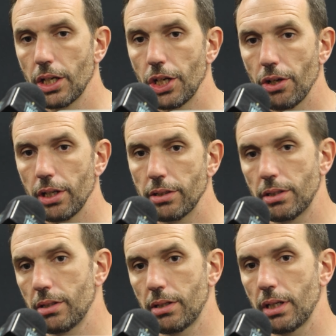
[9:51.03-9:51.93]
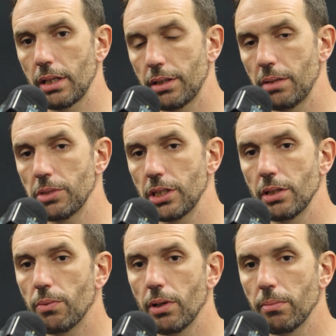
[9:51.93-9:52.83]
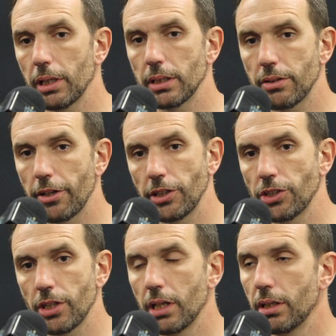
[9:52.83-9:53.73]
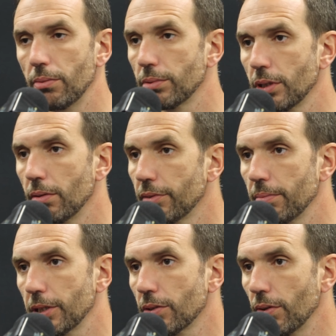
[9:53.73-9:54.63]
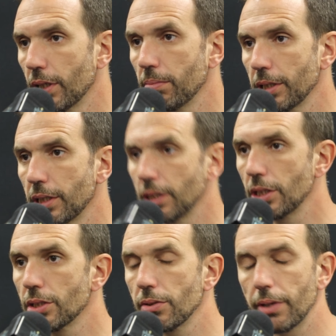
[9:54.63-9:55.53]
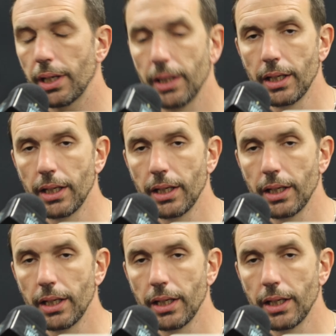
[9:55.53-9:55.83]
not only teams in the world, but traditionally some of the best goalkeepers in history.